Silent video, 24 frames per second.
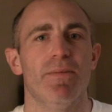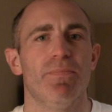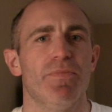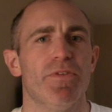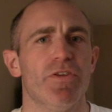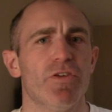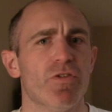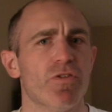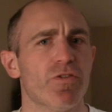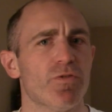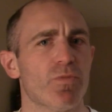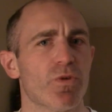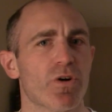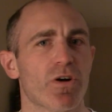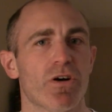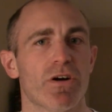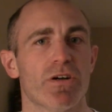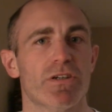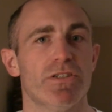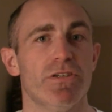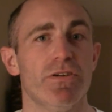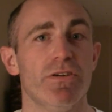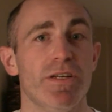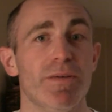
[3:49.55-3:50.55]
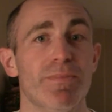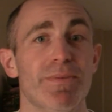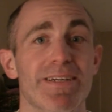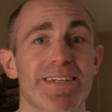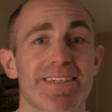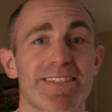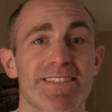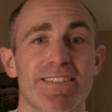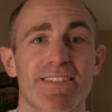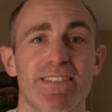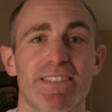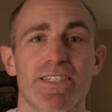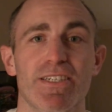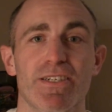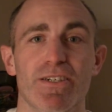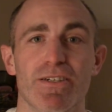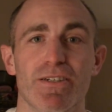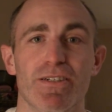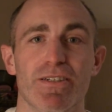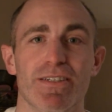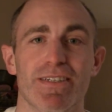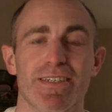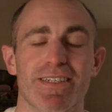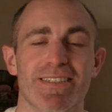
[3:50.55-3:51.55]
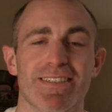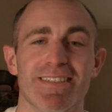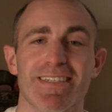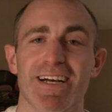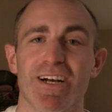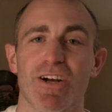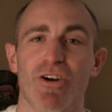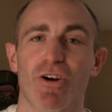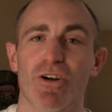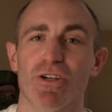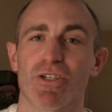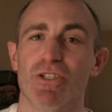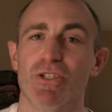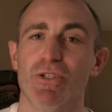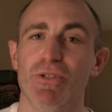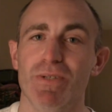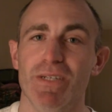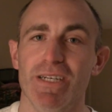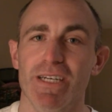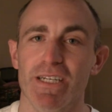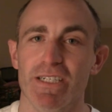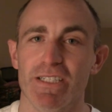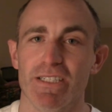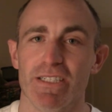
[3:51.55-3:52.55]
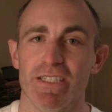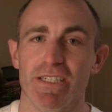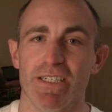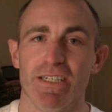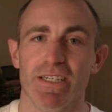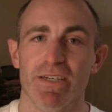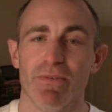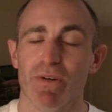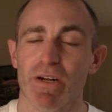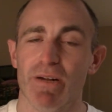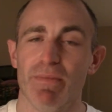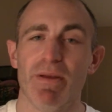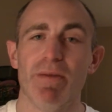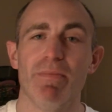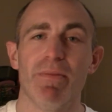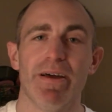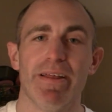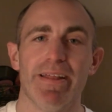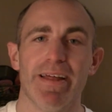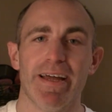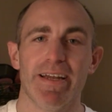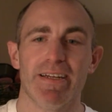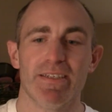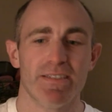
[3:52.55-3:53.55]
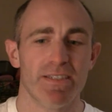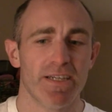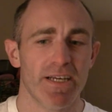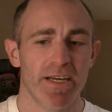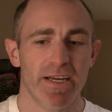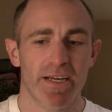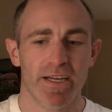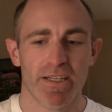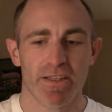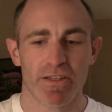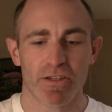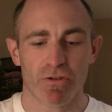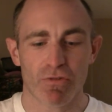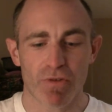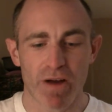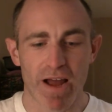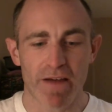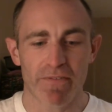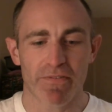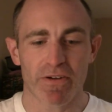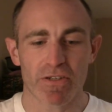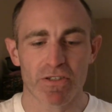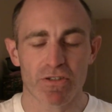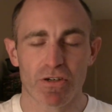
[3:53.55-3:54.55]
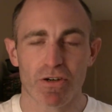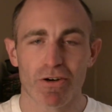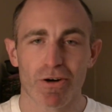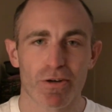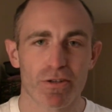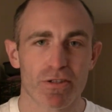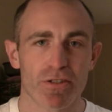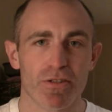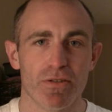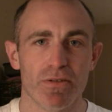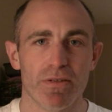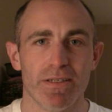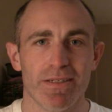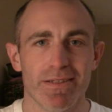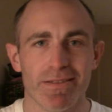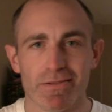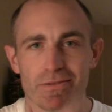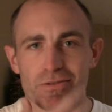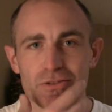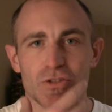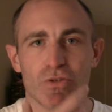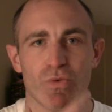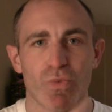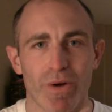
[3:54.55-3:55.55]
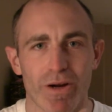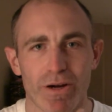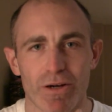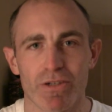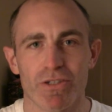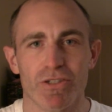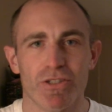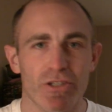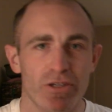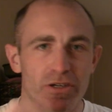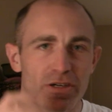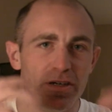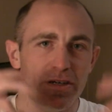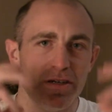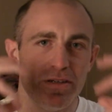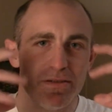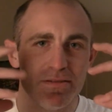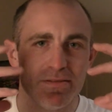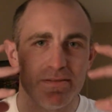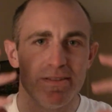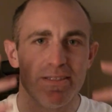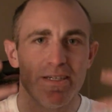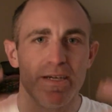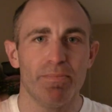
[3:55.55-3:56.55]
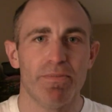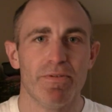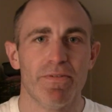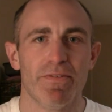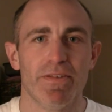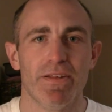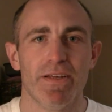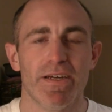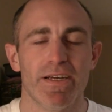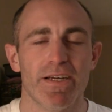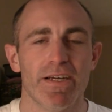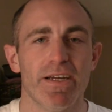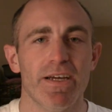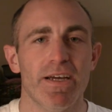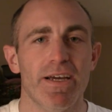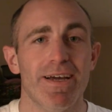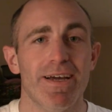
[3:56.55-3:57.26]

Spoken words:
This one's more cartoony, but it's not cartoonish. And what I mean by that is the graphics are cartoony, square-jawed type of thing,